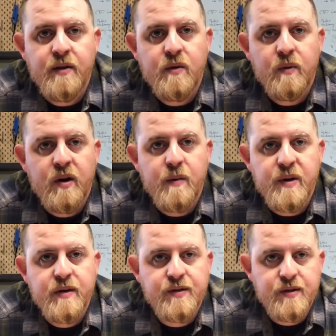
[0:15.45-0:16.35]
We're going to be
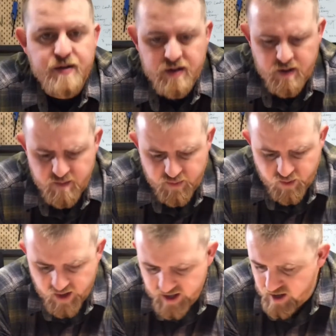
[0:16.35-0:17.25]
using some
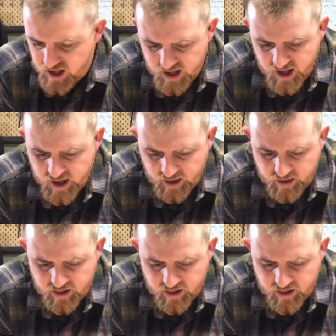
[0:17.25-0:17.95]
pretty thick,